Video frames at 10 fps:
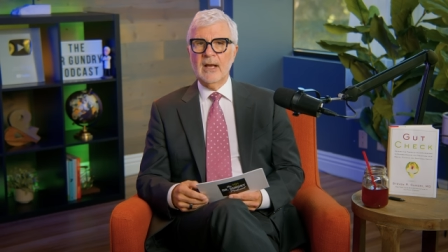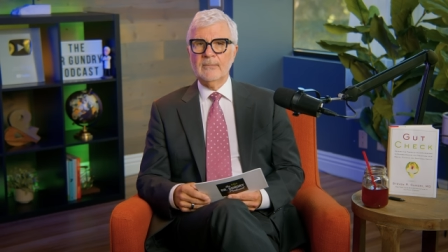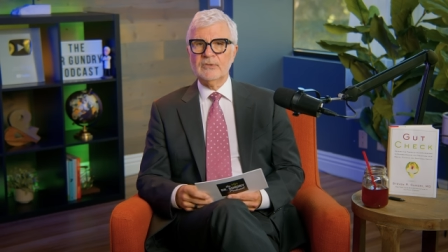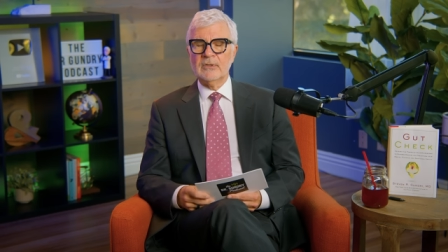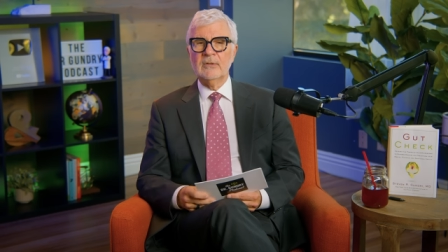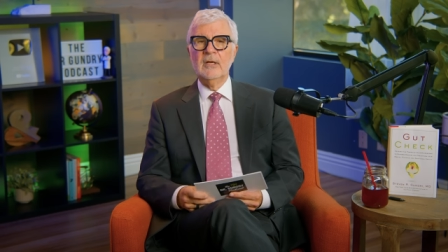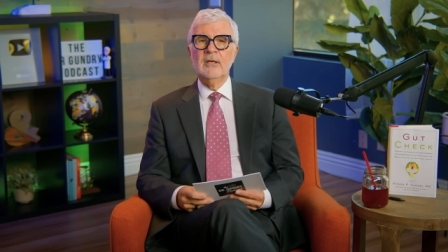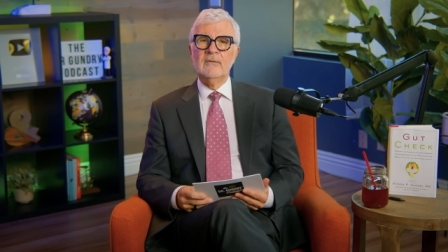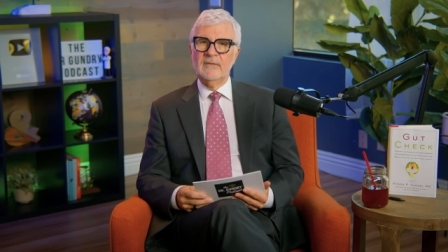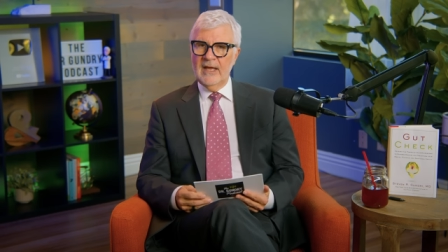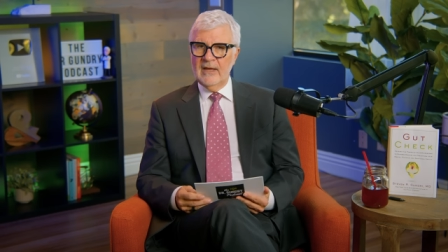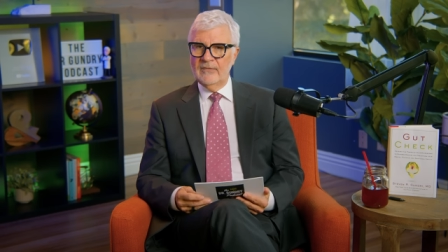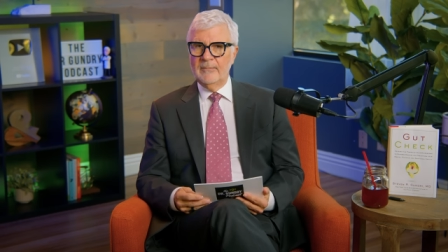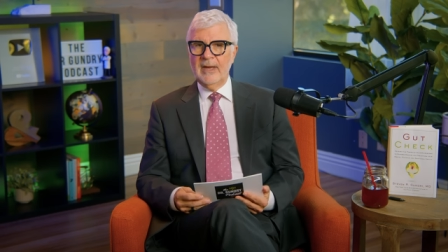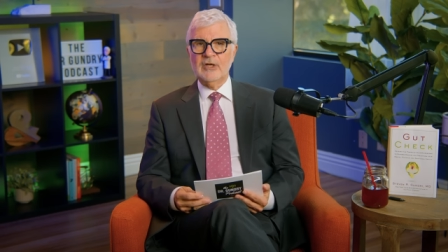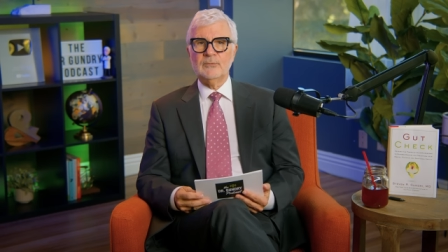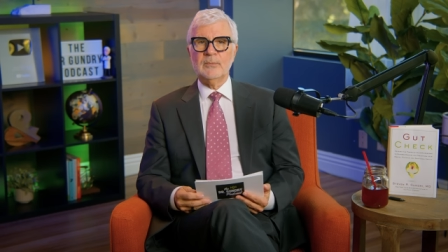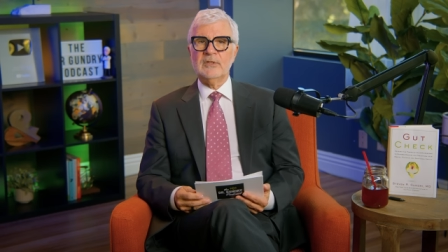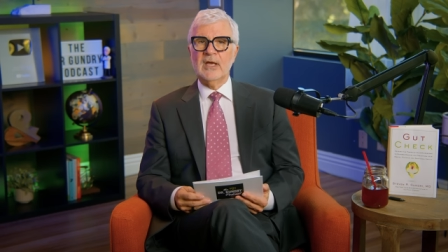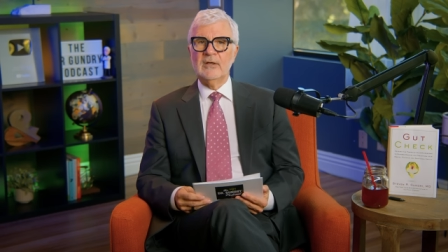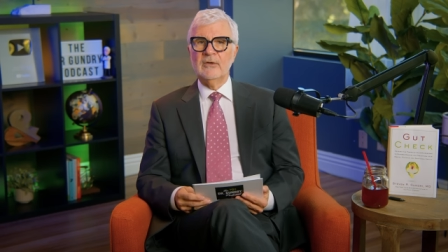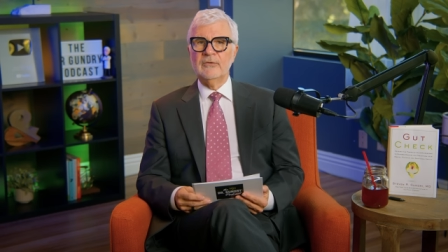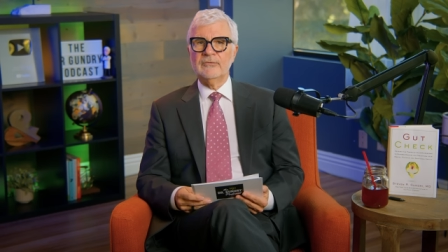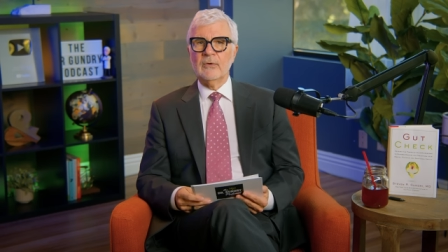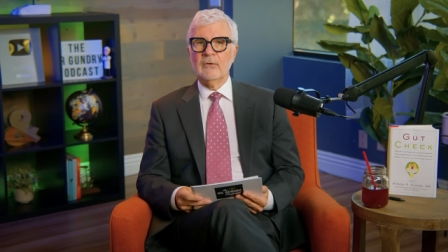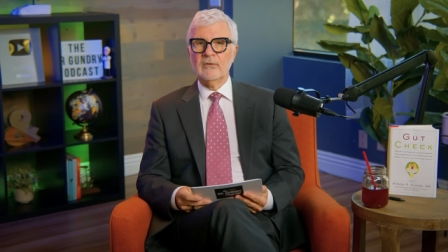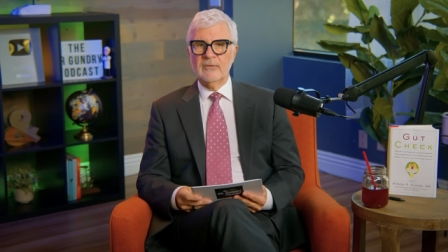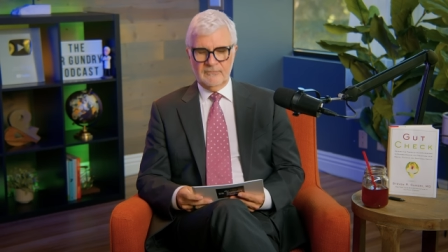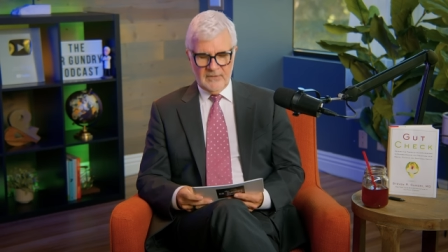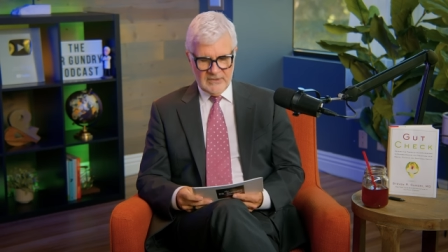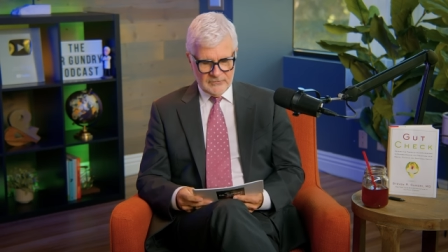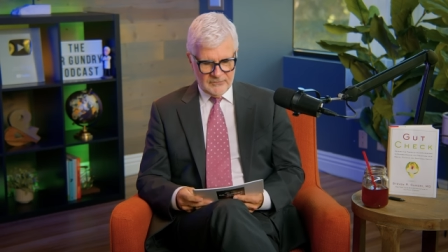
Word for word: option than the mashed potatoes or the french